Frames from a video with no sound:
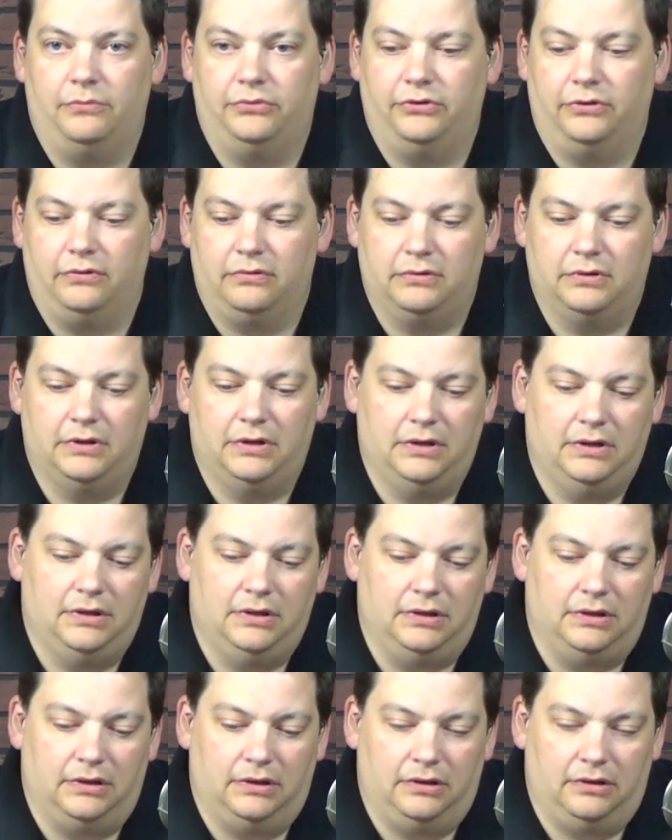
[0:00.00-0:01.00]
So
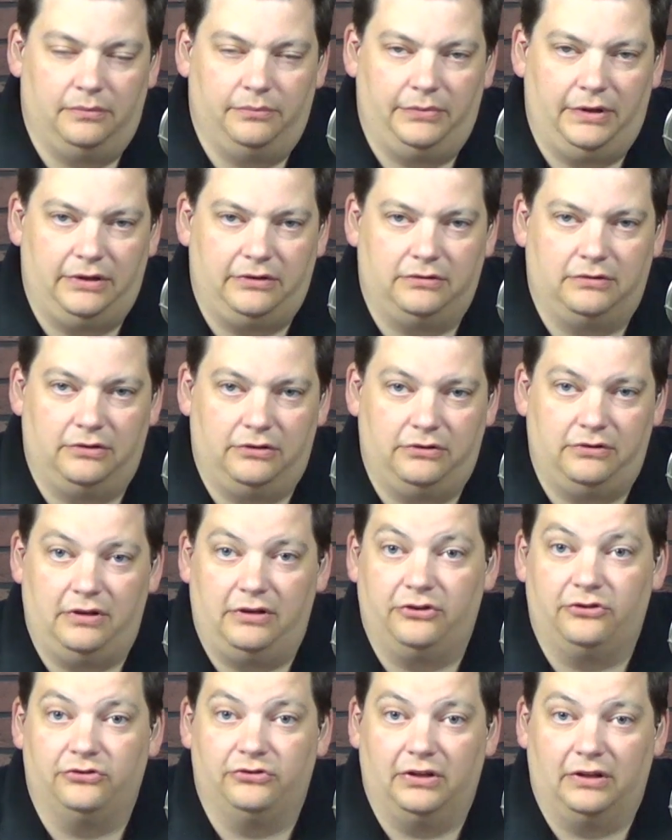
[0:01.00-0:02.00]
that's just an
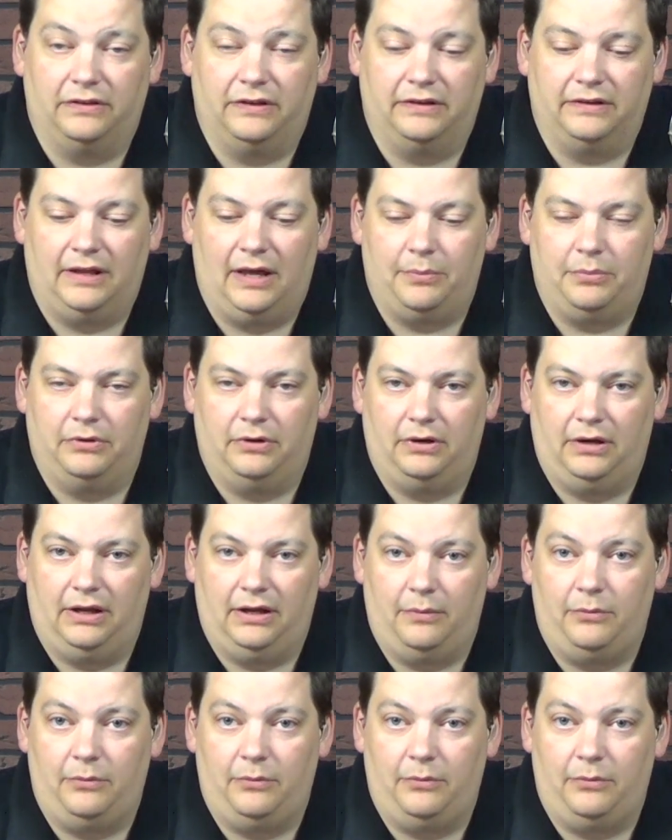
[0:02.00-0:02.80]
interesting thing that happened today.